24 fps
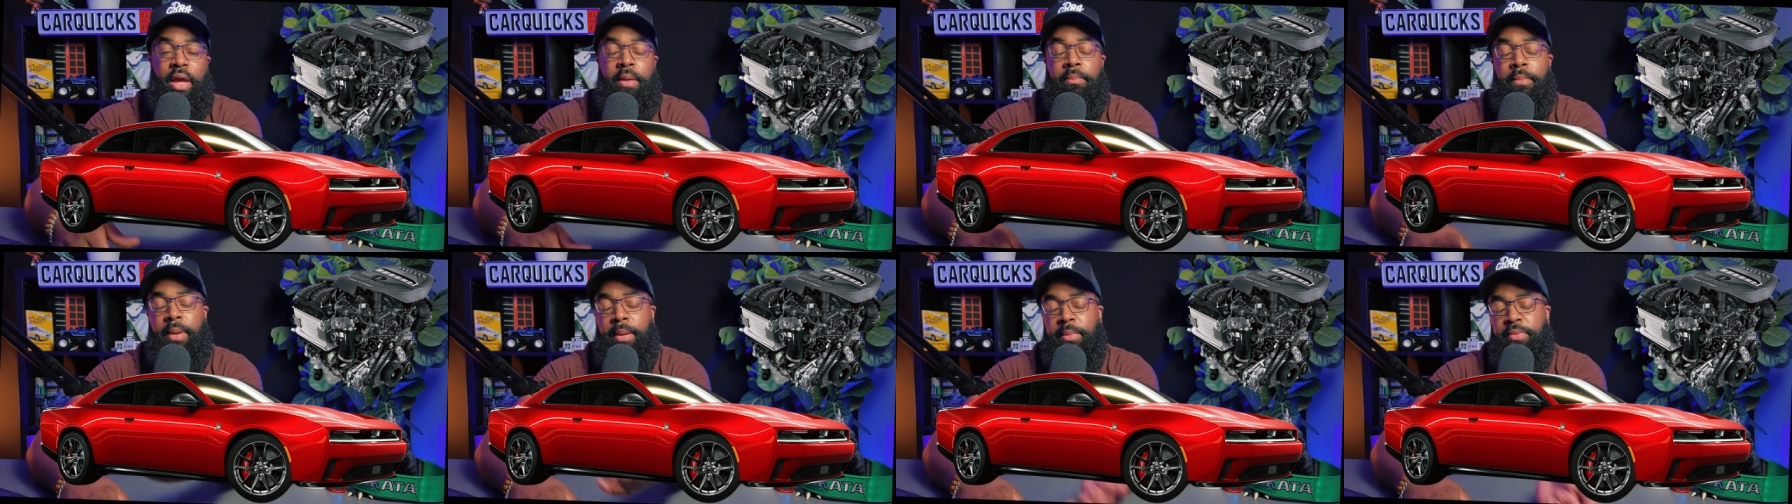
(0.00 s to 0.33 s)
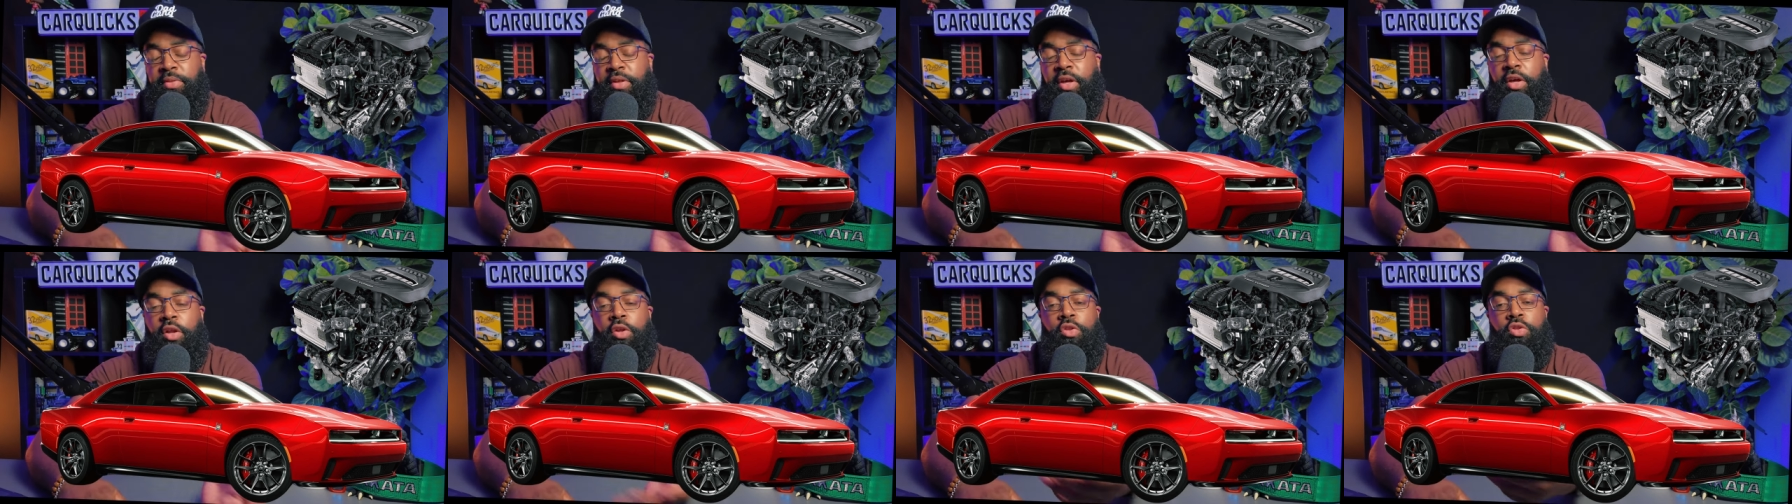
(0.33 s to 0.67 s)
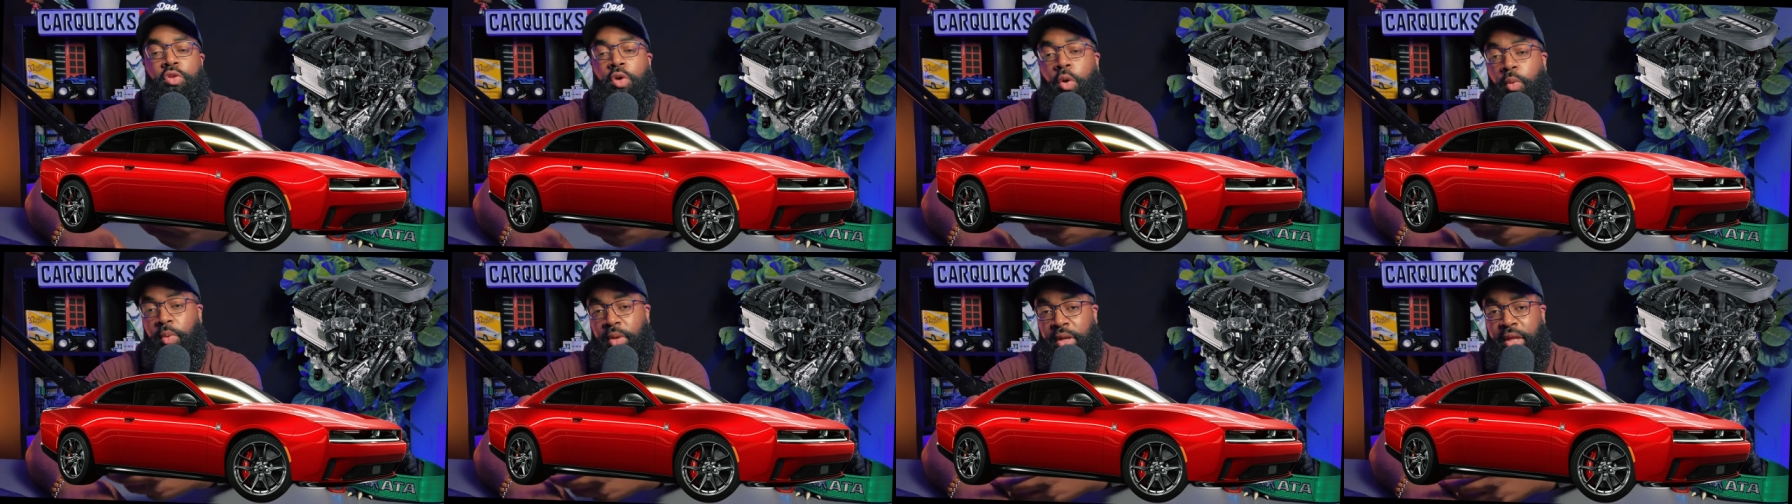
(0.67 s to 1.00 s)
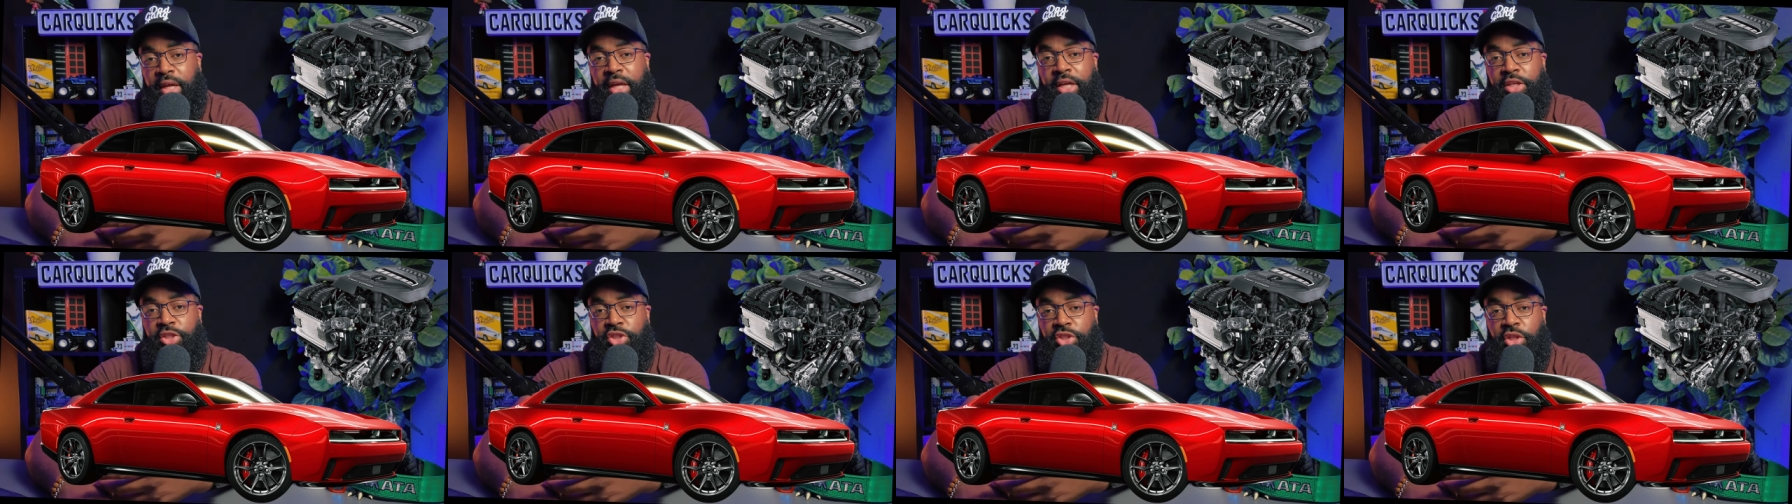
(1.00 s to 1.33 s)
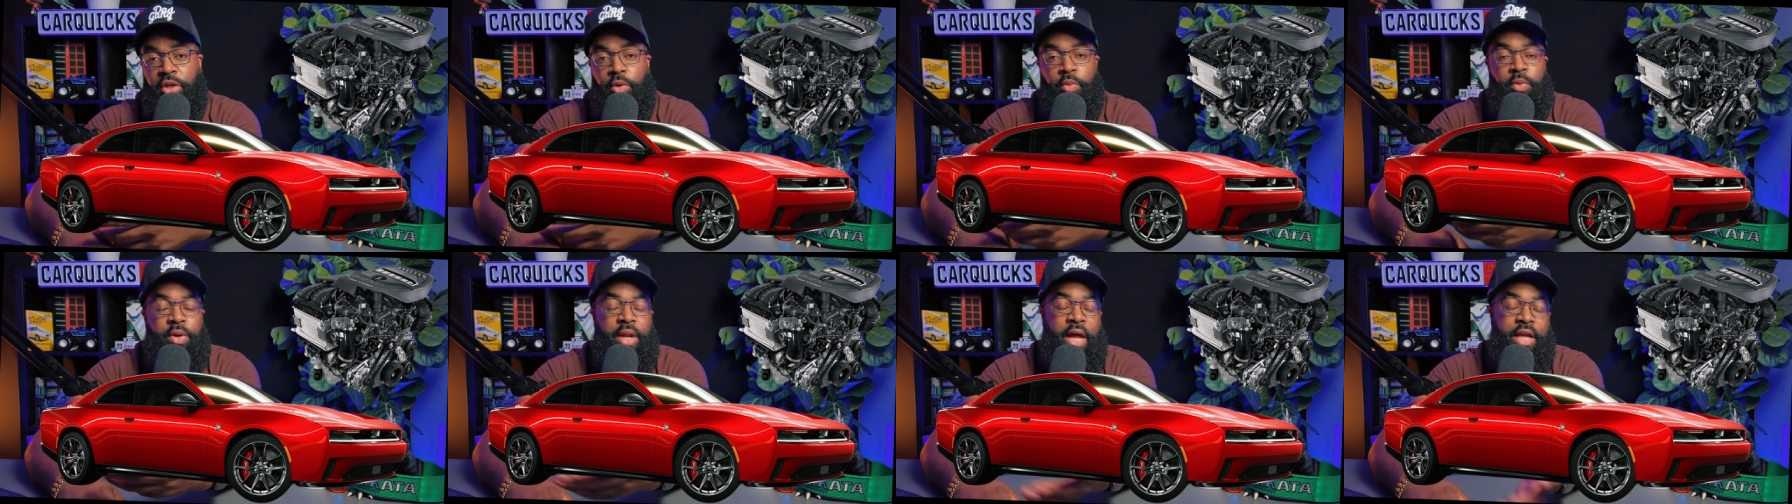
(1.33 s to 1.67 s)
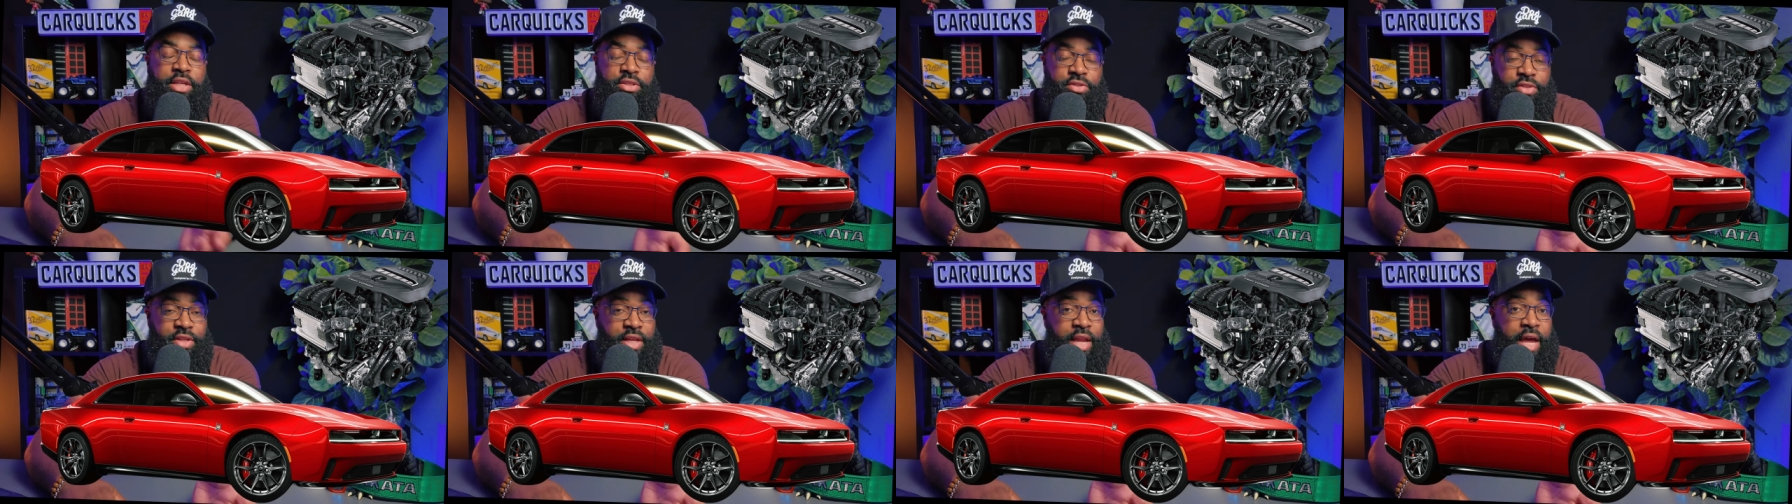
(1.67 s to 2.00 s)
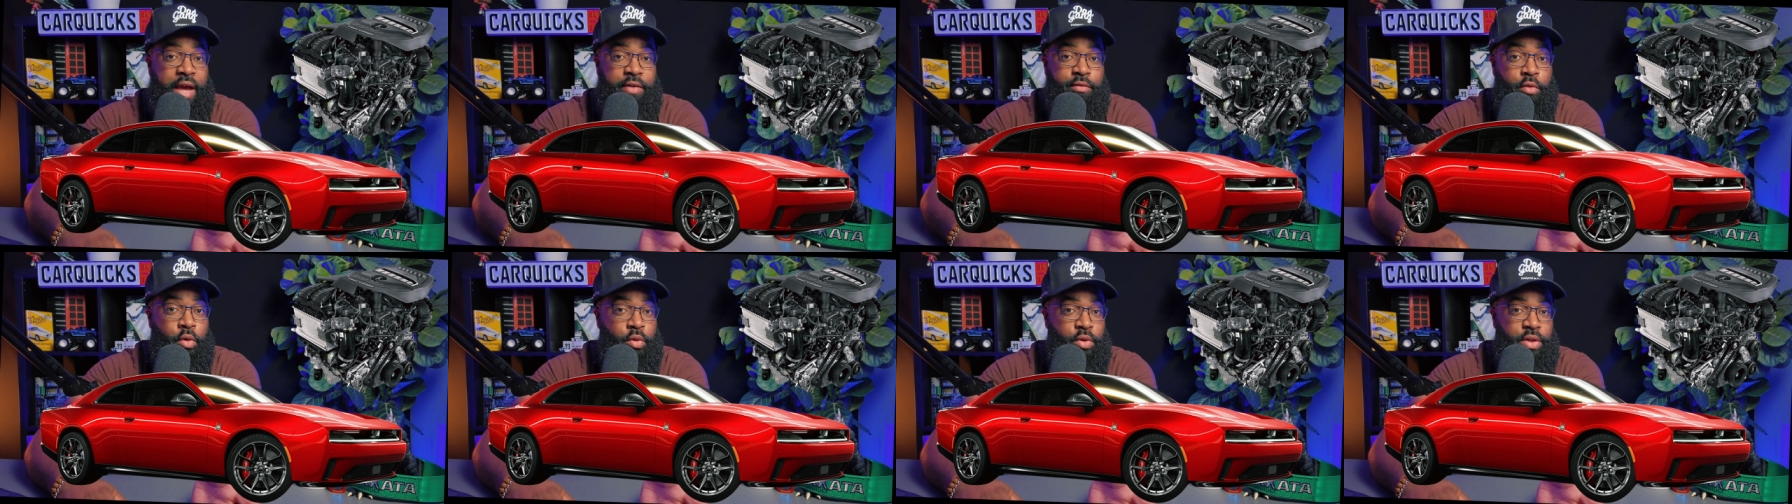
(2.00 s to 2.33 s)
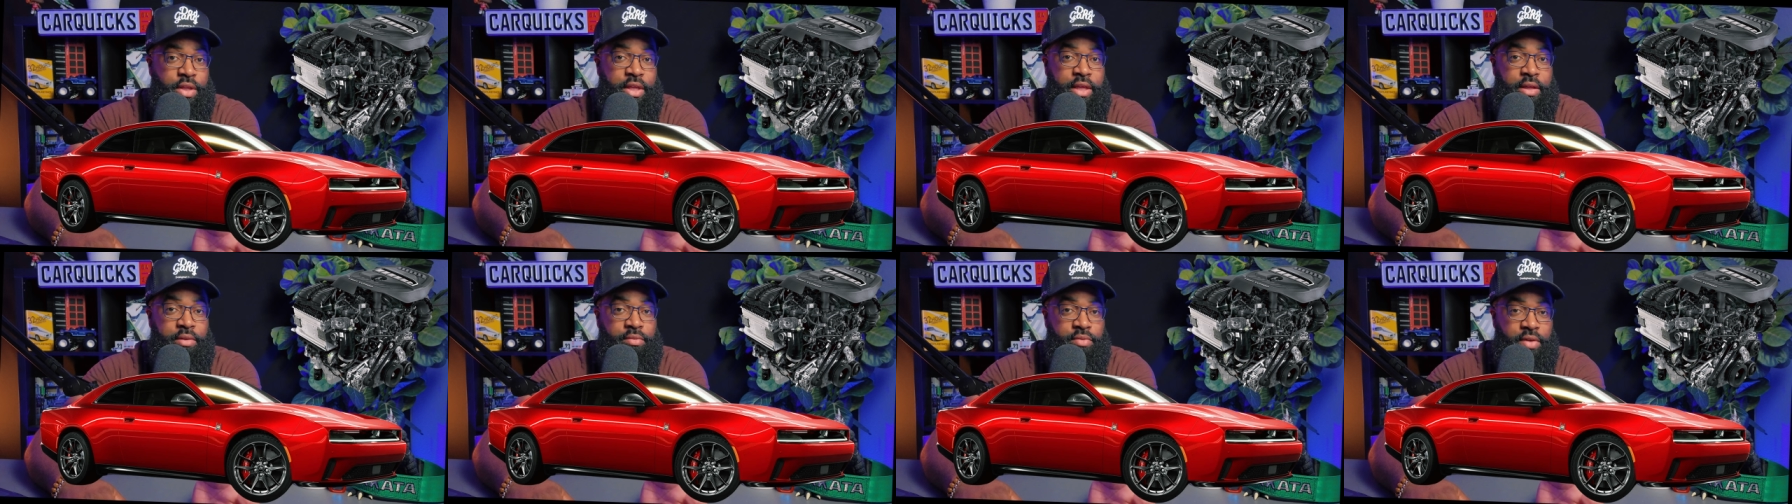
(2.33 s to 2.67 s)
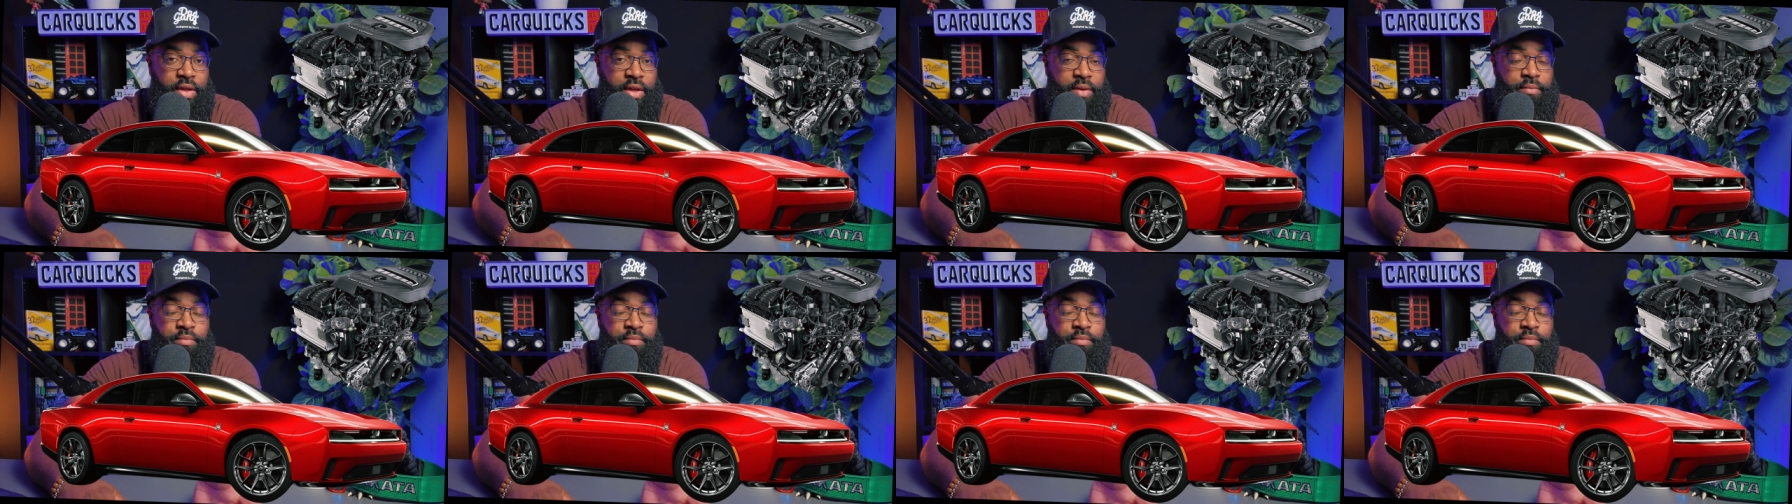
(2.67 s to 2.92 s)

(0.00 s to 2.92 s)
maybe they're going to throw in an engine and we're not just going to have only E V.